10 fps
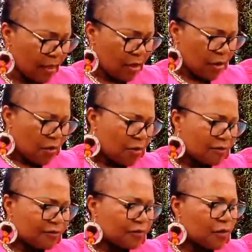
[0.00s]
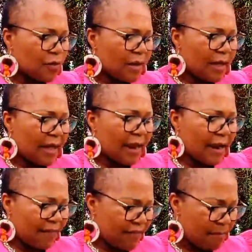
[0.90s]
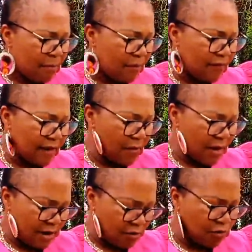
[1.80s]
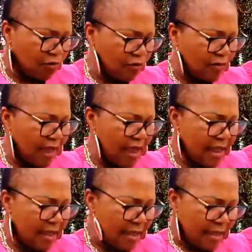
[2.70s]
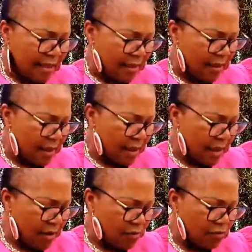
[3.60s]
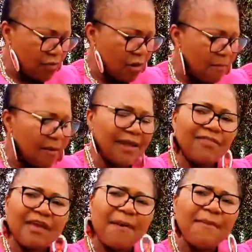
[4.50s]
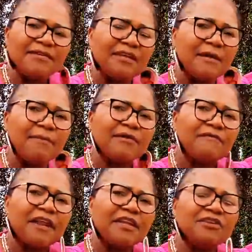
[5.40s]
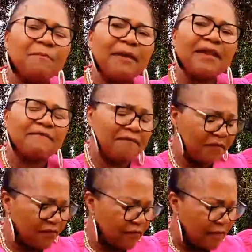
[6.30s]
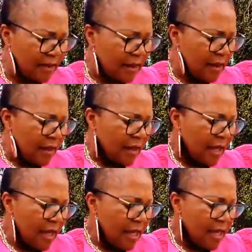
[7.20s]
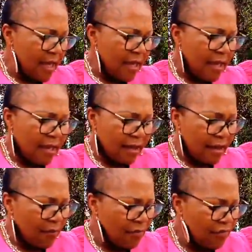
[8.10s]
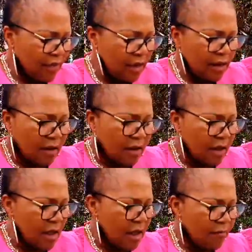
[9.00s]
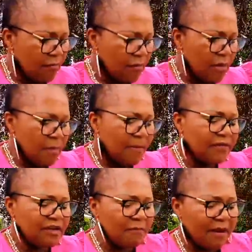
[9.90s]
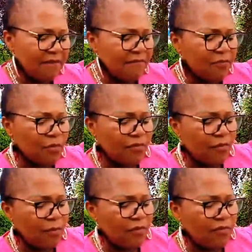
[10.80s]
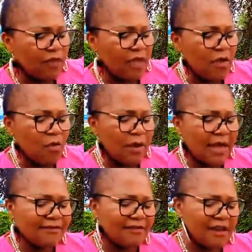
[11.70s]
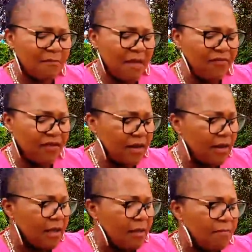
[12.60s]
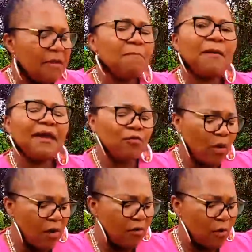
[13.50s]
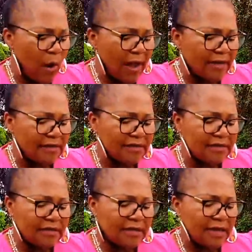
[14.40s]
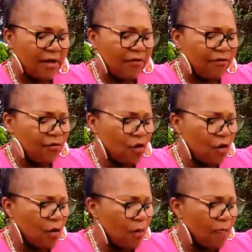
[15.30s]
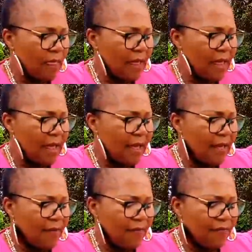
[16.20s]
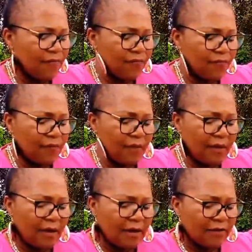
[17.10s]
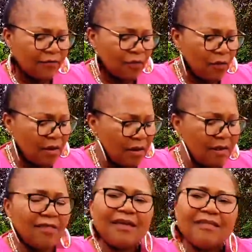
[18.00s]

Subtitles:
Why community is very important. Social support, being part of a community provides a network of support that can help individuals to cope with life, sense of belonging, shared resources, safety and security, cultural continuity, opportunities for learning and growth,